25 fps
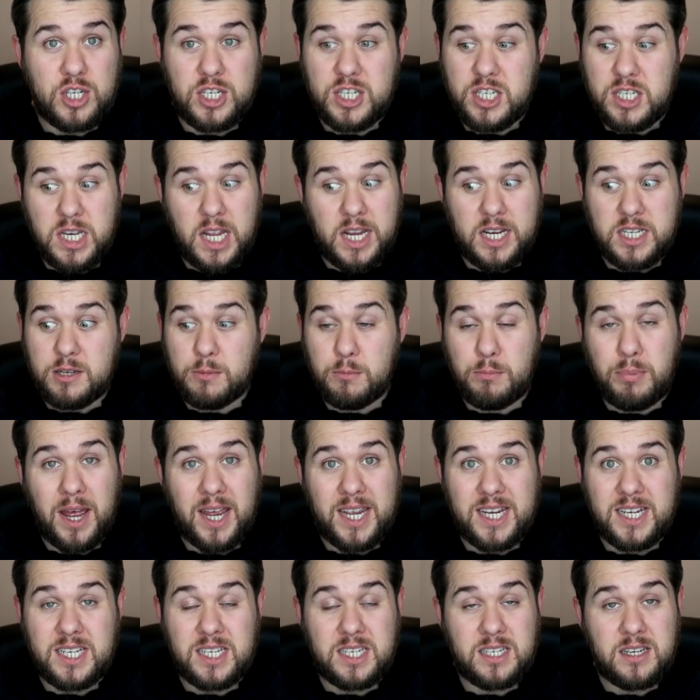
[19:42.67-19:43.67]
Just stick some
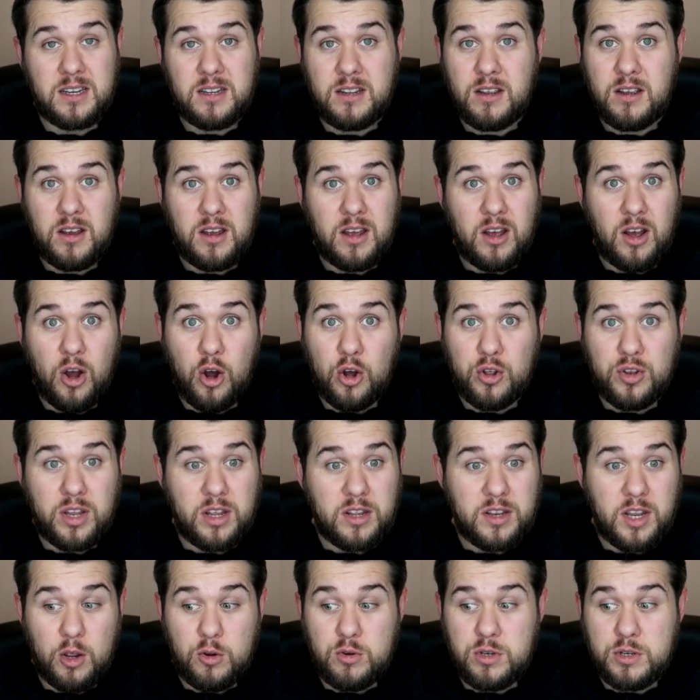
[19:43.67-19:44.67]
pace on
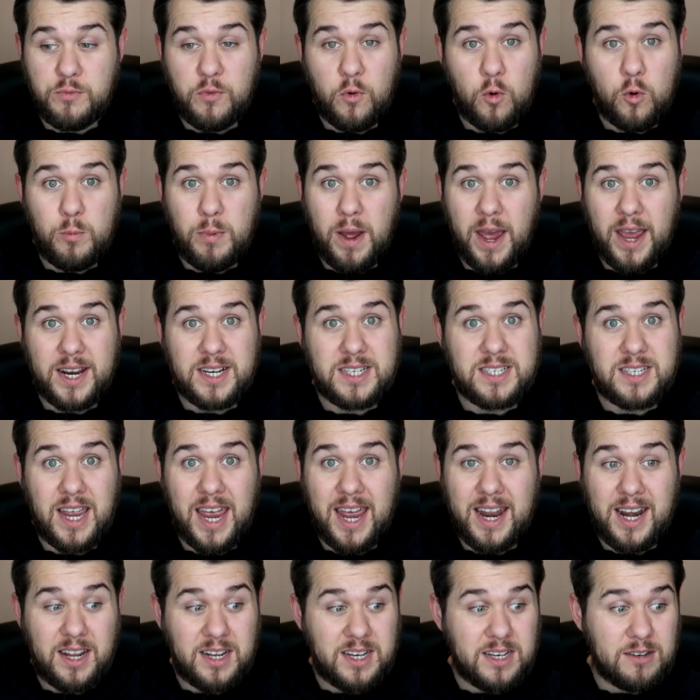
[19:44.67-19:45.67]
those fullbacks
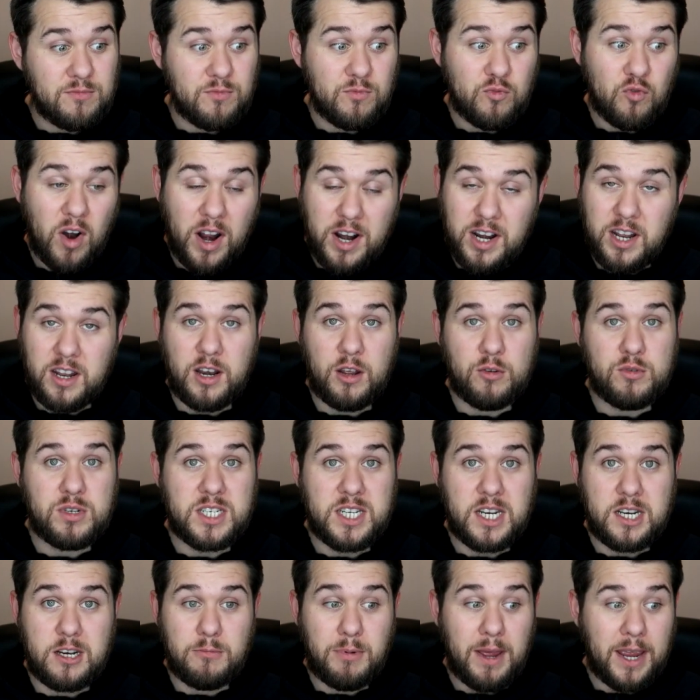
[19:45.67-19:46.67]
and run at those
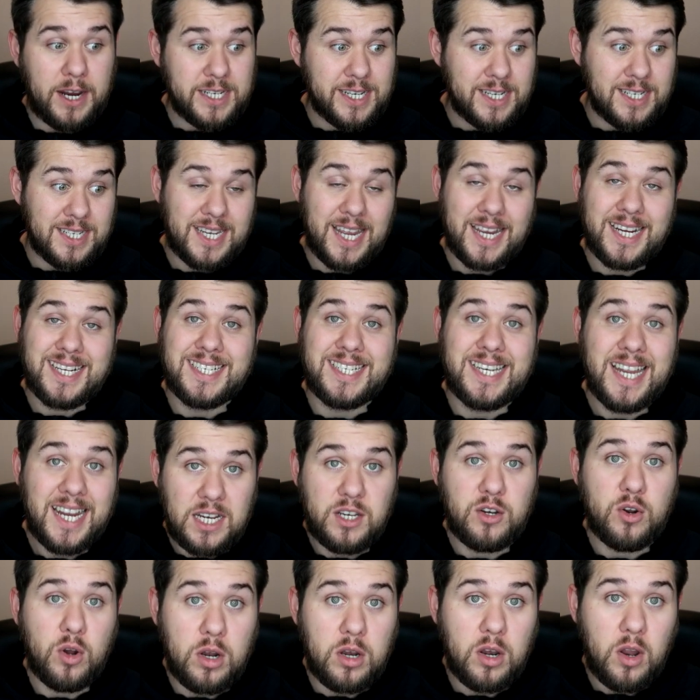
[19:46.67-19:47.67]
centre-backs, because they
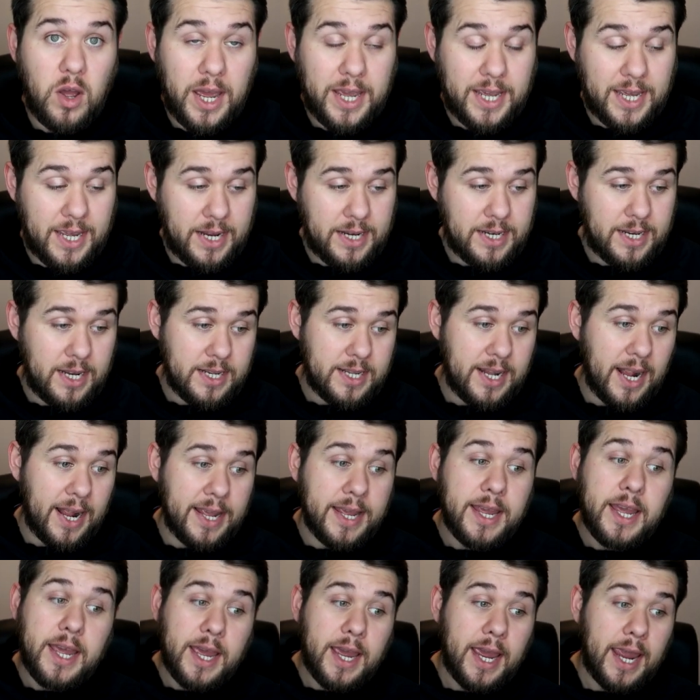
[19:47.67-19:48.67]
did not like it, did
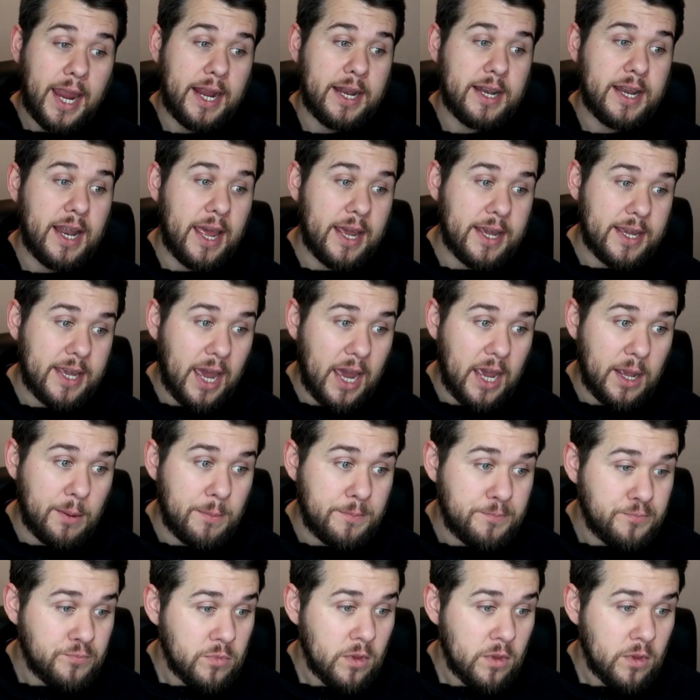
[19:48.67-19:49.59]
they, in that game.